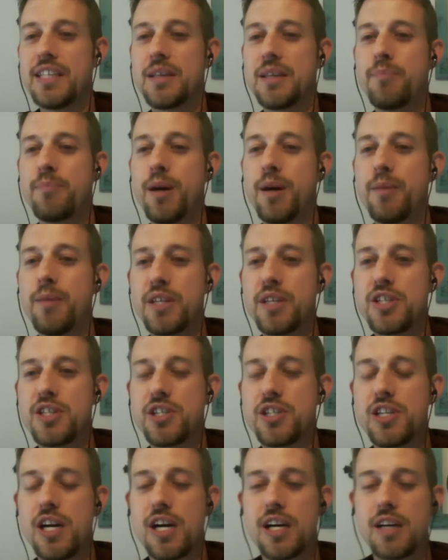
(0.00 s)
bump that you're
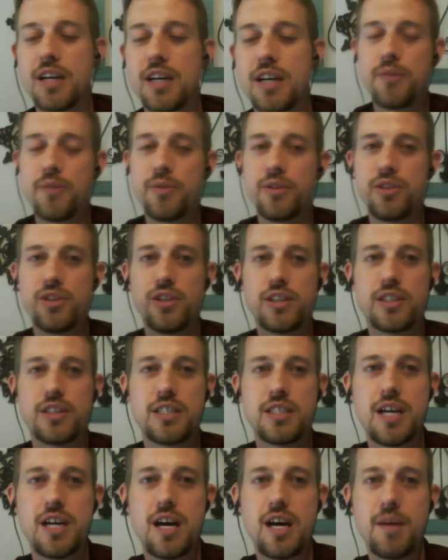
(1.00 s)
talking about when you're at the
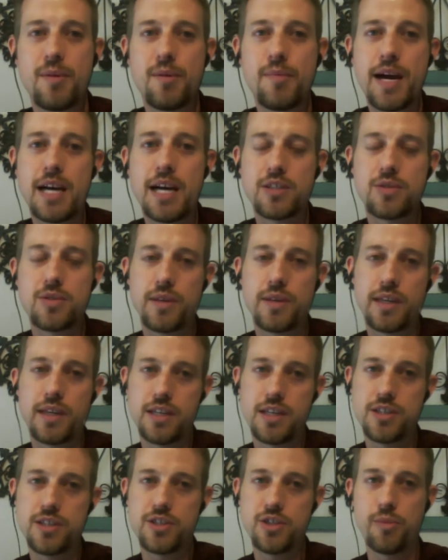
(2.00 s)
top of the backswing
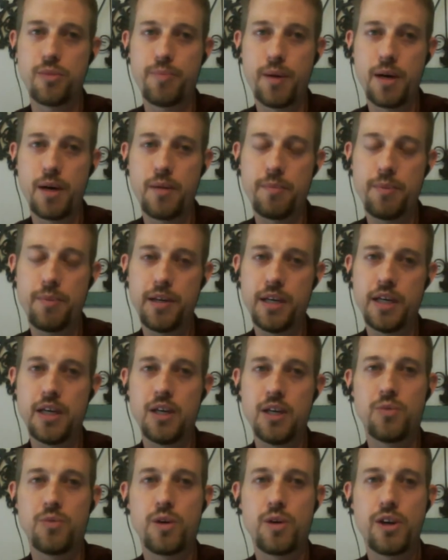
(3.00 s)
is your bump
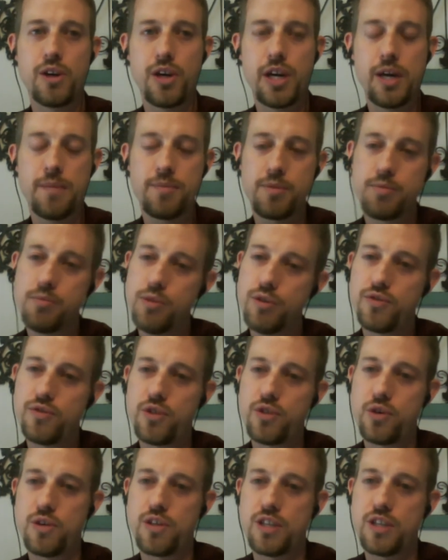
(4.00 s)
where your hips move
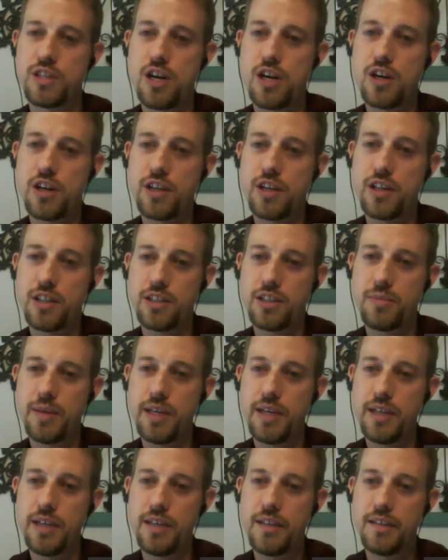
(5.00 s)
toward the target a little
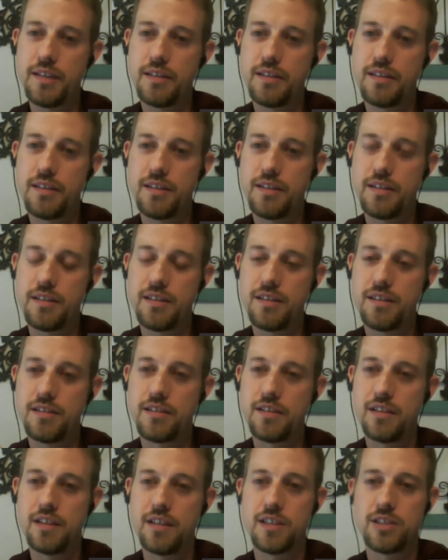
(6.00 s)
bit.
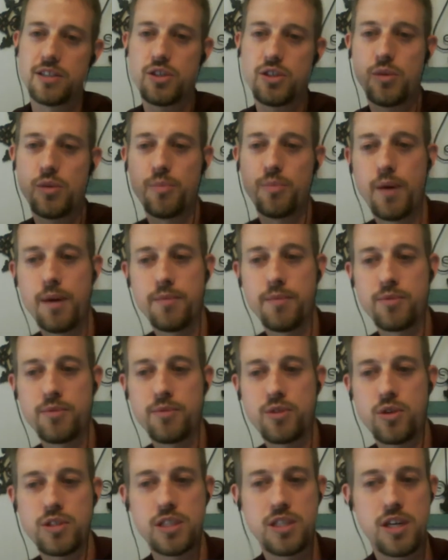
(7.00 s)
So you bump
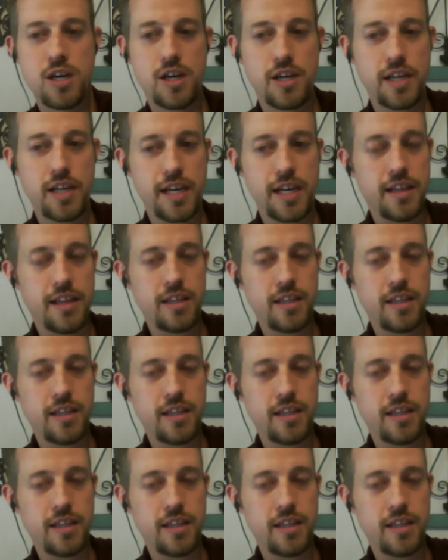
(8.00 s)
towards the target and then